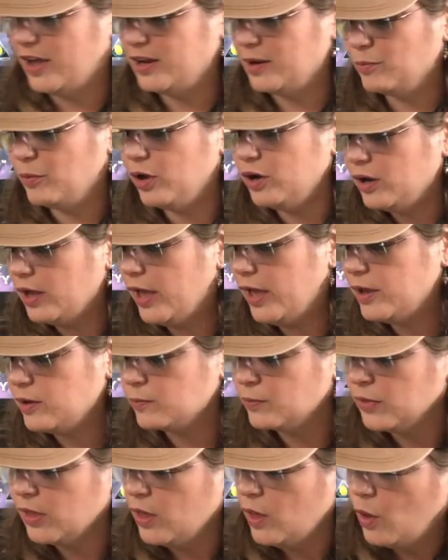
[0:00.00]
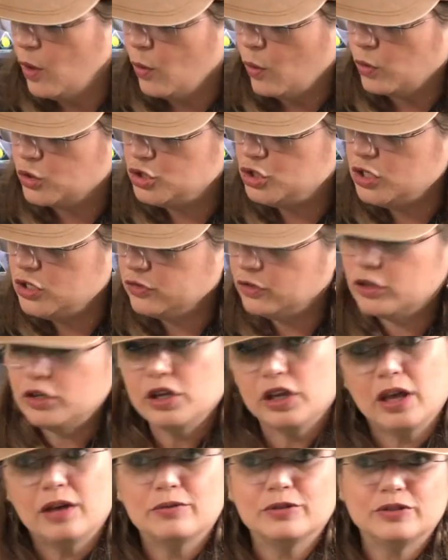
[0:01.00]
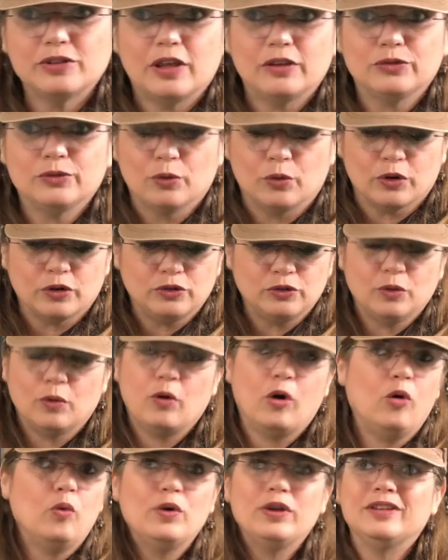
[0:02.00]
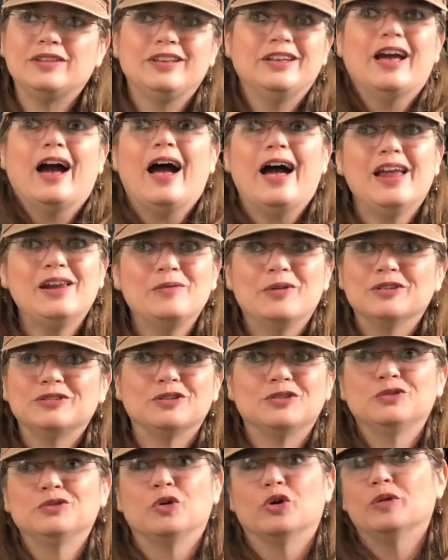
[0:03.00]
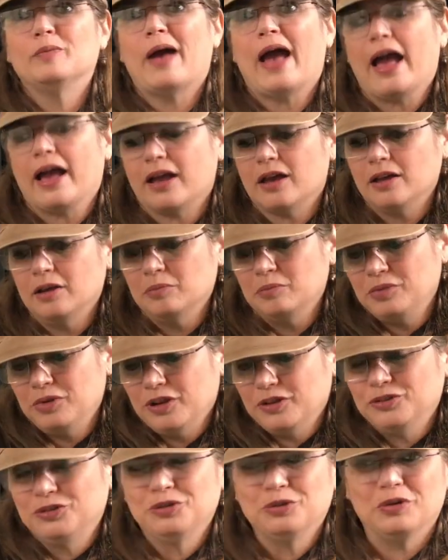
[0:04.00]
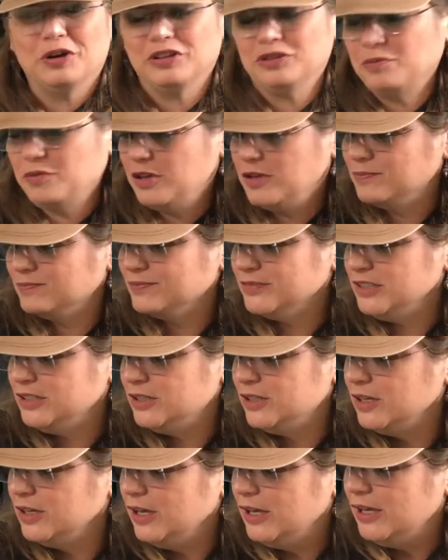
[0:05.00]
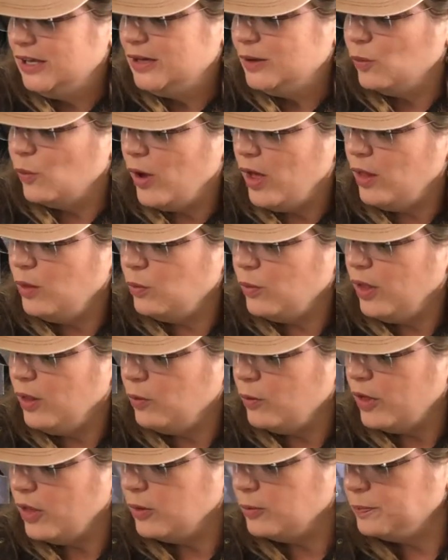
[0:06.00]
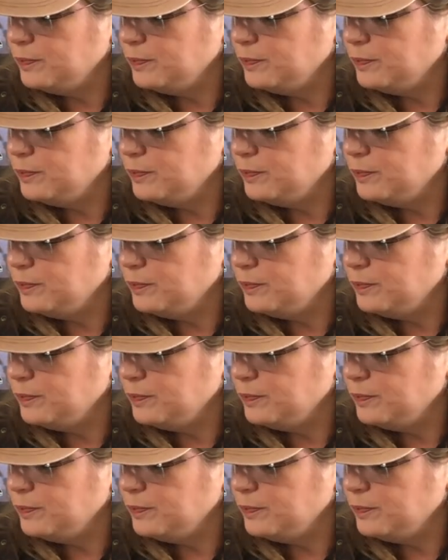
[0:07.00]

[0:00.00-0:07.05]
But hey, she's going to give us that sword. So all we got was the sword back, plus 2 XP. Well.